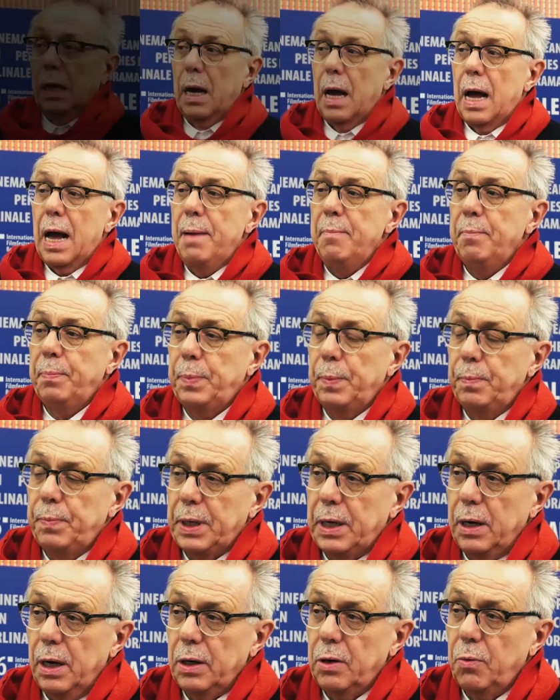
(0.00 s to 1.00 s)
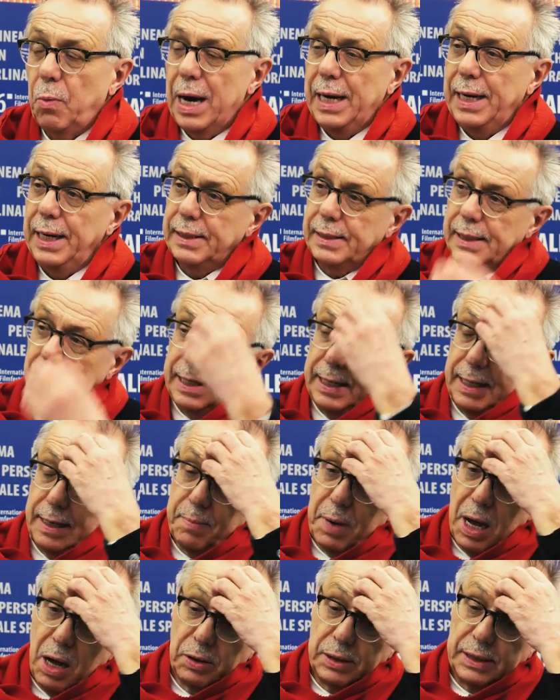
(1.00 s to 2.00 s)
I'm quite excited
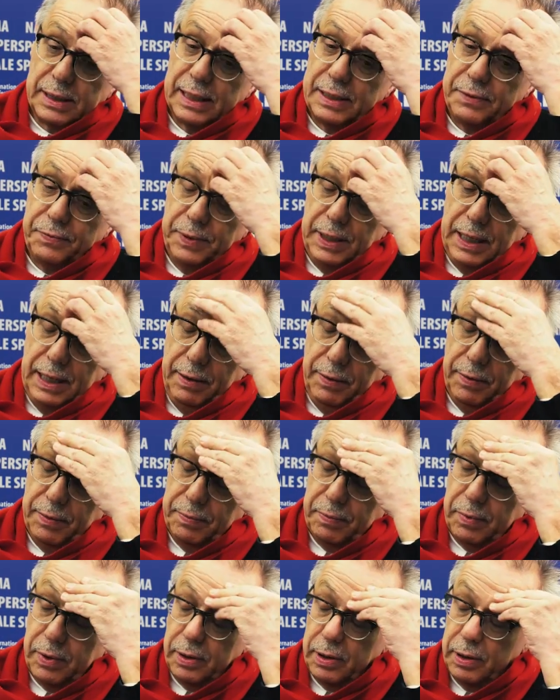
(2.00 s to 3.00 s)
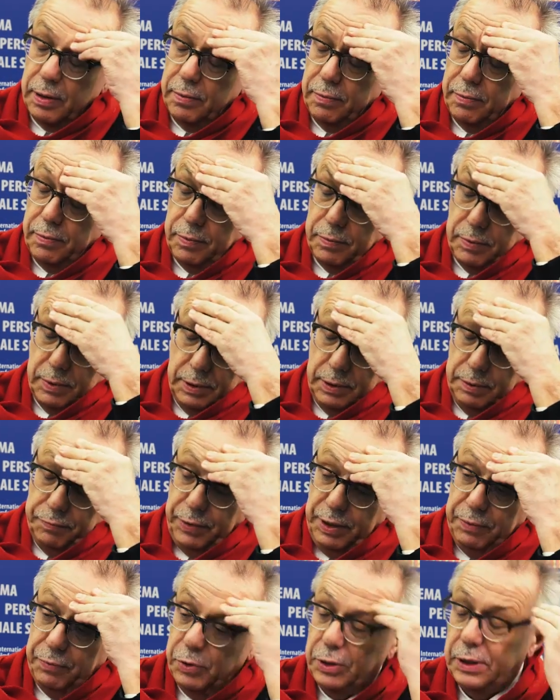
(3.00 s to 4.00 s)
about that we
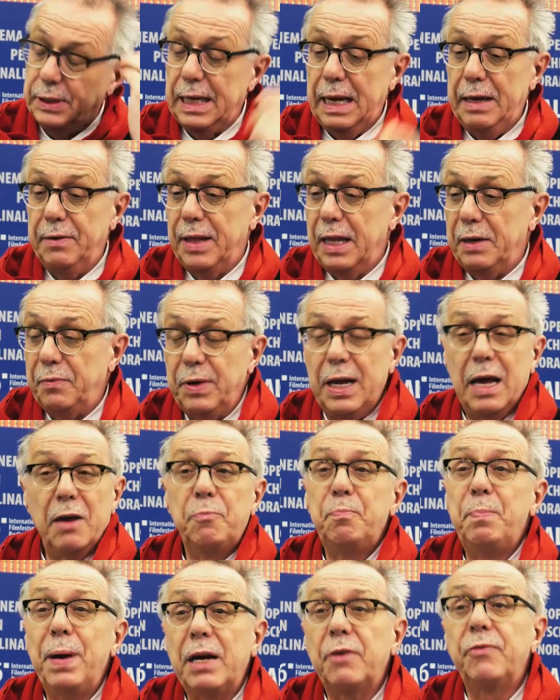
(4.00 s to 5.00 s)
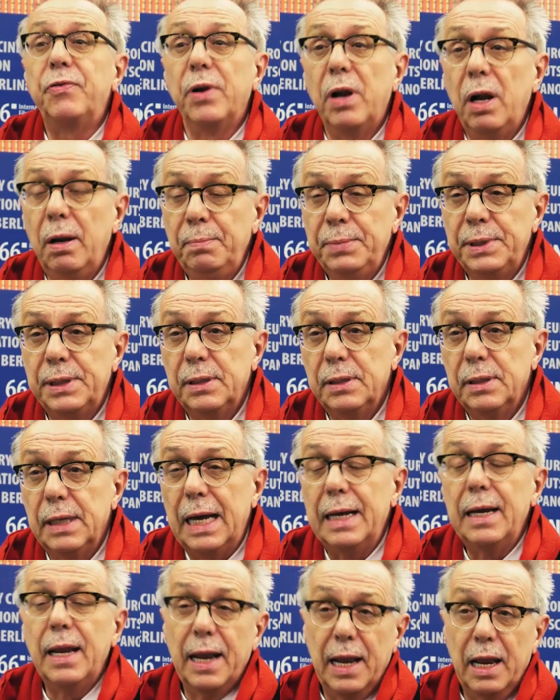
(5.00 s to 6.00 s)
would say that we have big films
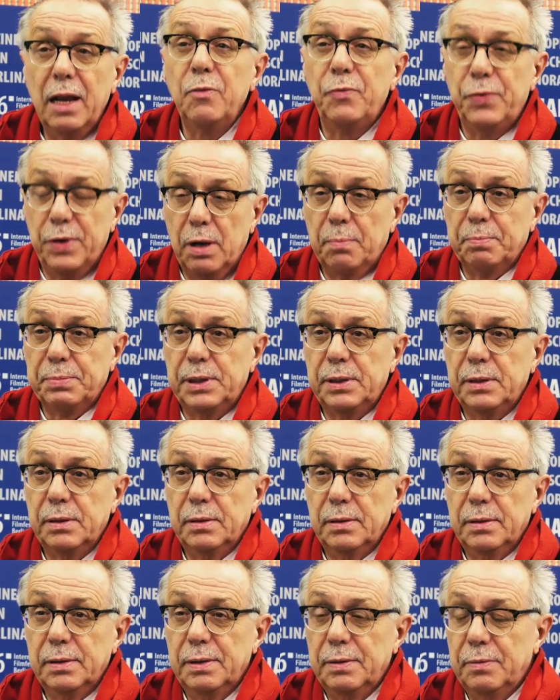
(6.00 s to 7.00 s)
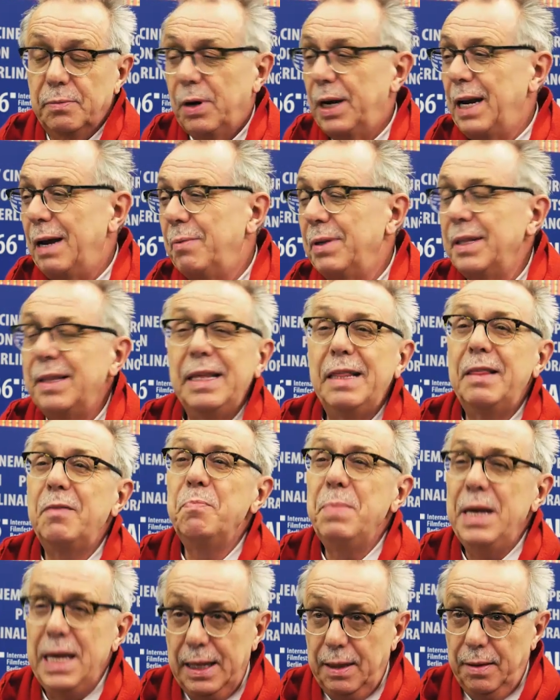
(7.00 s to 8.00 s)
and little films. Whatever this
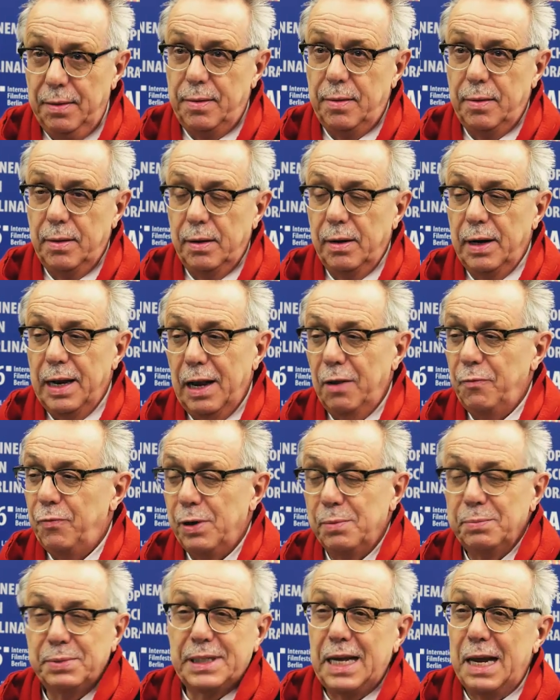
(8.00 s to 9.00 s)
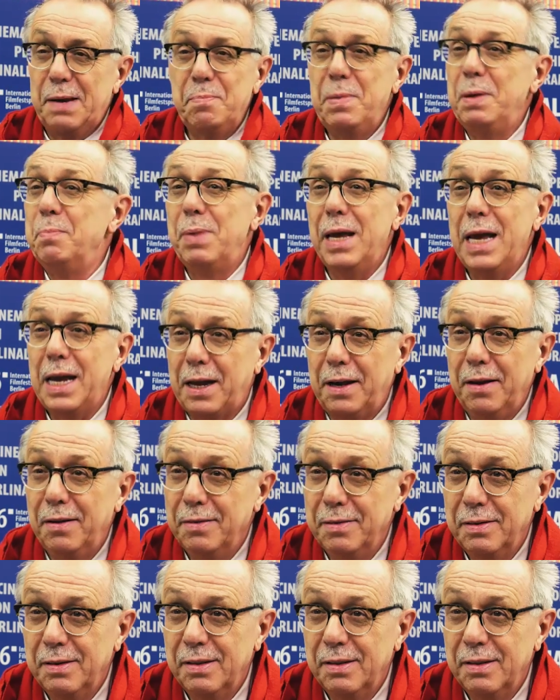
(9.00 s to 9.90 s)
means. Little films can be big,